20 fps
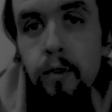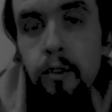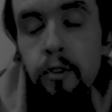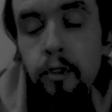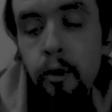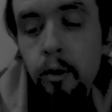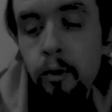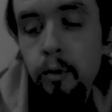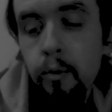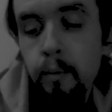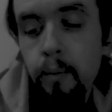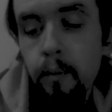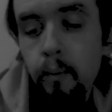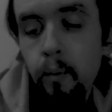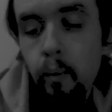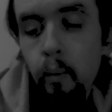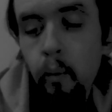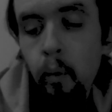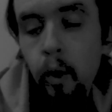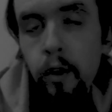So
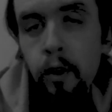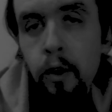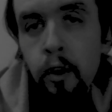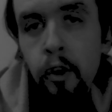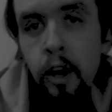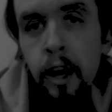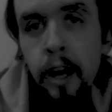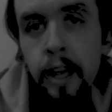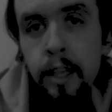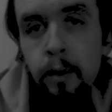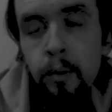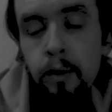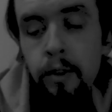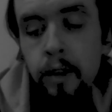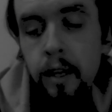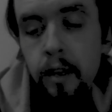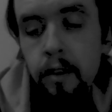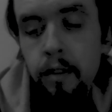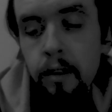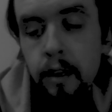whether or not you
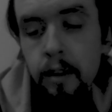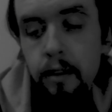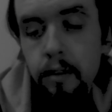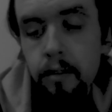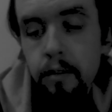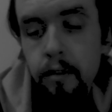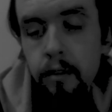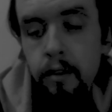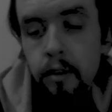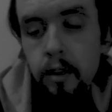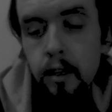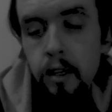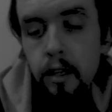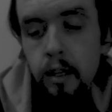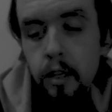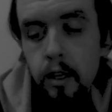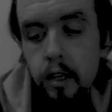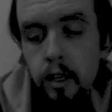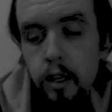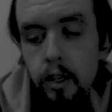think that
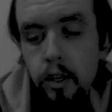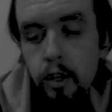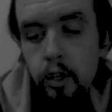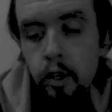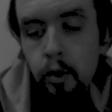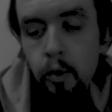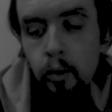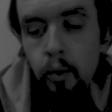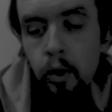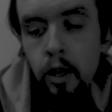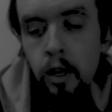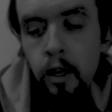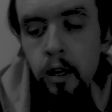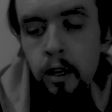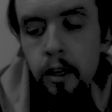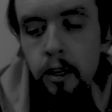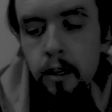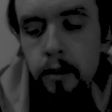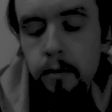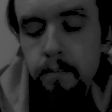you
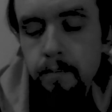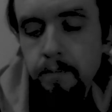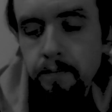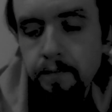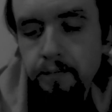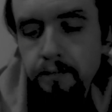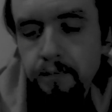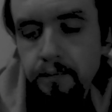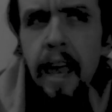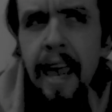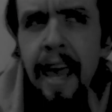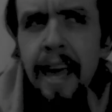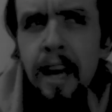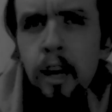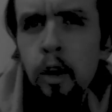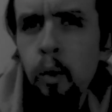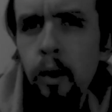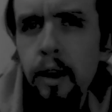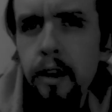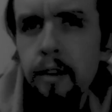are
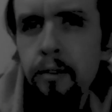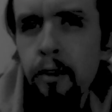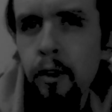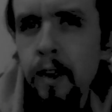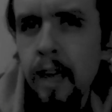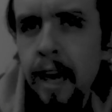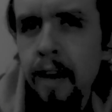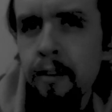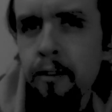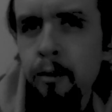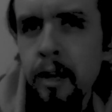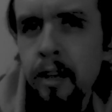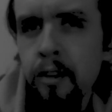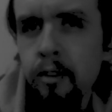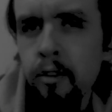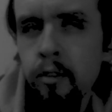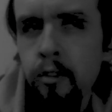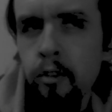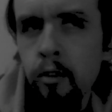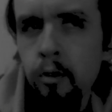adequate for the
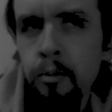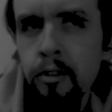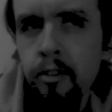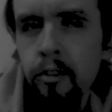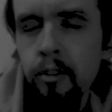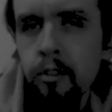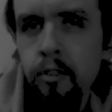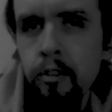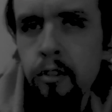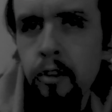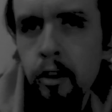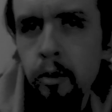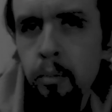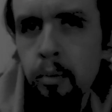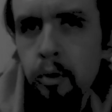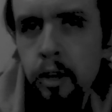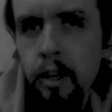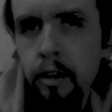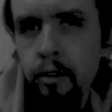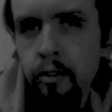affirmations of the positions that you're
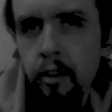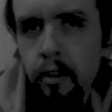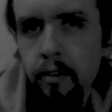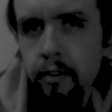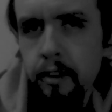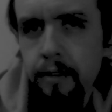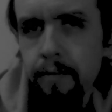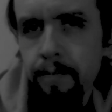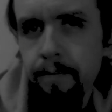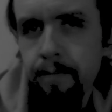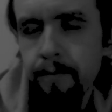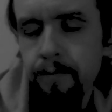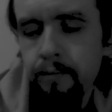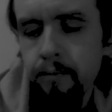putting yourself in,